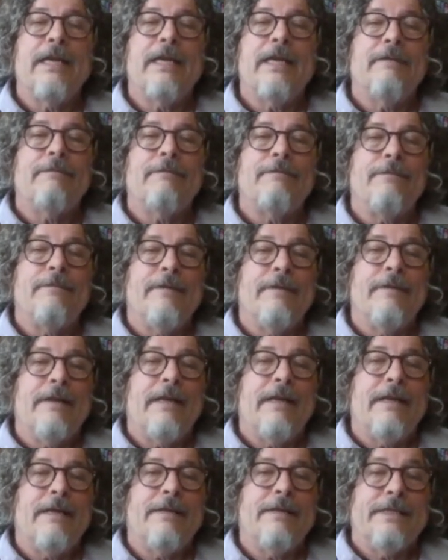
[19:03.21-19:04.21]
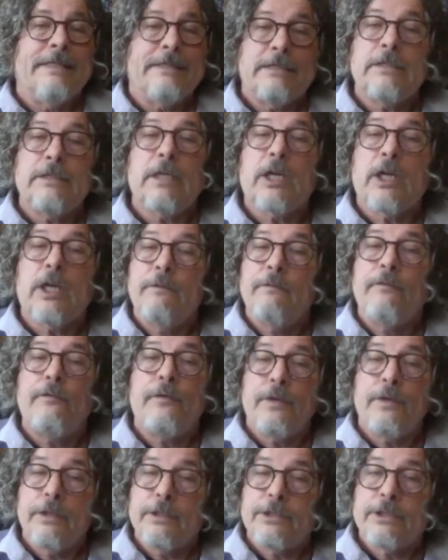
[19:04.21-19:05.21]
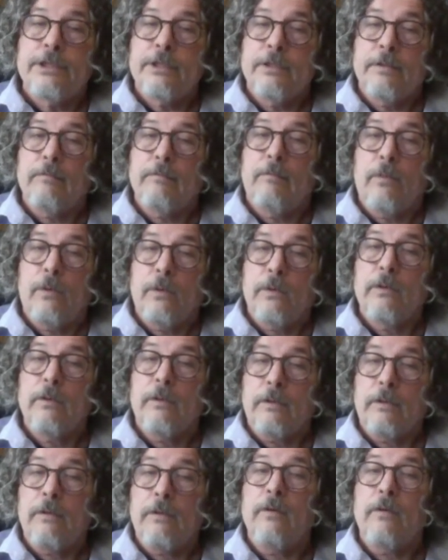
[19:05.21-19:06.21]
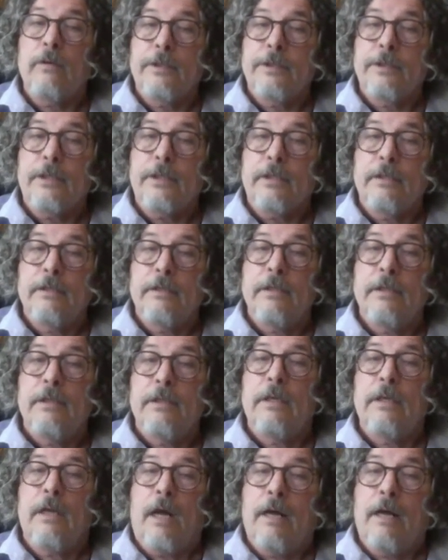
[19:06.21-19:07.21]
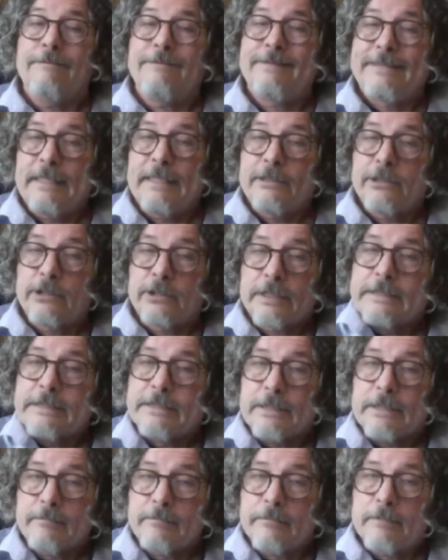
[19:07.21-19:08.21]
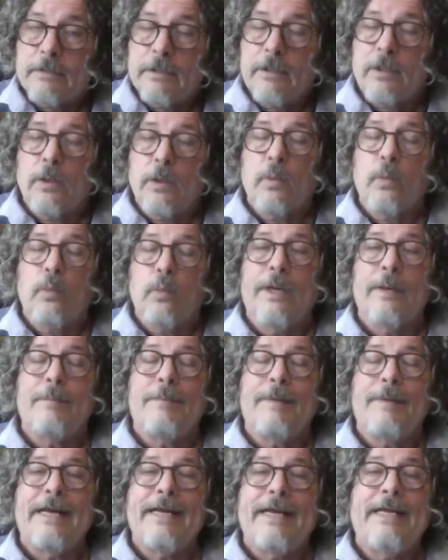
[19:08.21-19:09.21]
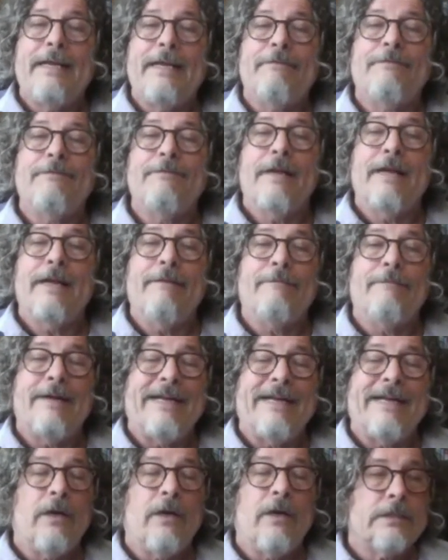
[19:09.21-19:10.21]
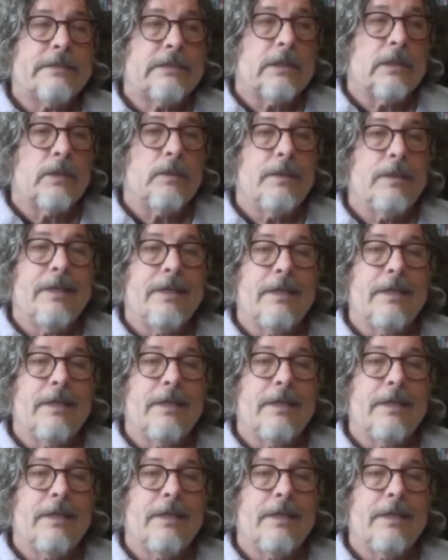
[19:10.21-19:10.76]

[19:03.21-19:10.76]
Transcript: If this is a Confucian moral order of centrism, whereby if I also